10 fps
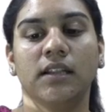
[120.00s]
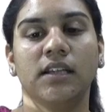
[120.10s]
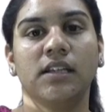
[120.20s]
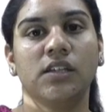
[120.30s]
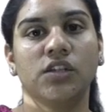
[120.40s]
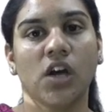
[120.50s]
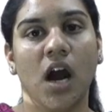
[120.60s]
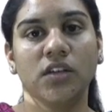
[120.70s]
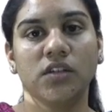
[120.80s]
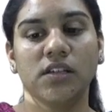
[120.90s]
they
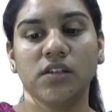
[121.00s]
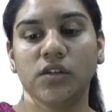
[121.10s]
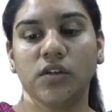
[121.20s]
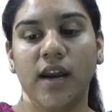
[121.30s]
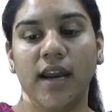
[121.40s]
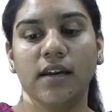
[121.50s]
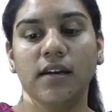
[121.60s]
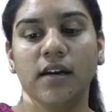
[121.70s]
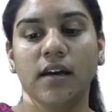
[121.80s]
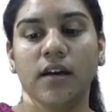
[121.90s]
discharge this thread
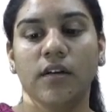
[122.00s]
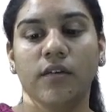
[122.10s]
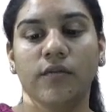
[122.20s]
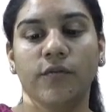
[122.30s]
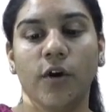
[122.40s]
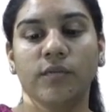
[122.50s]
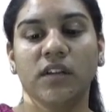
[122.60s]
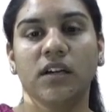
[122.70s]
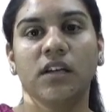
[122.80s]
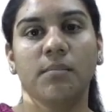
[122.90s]
from
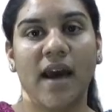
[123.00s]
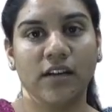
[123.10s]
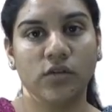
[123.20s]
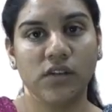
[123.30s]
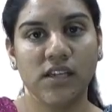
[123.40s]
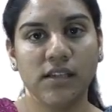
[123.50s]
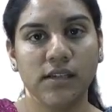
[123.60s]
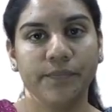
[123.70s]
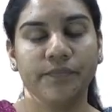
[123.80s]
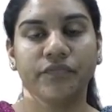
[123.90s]
the nematocyst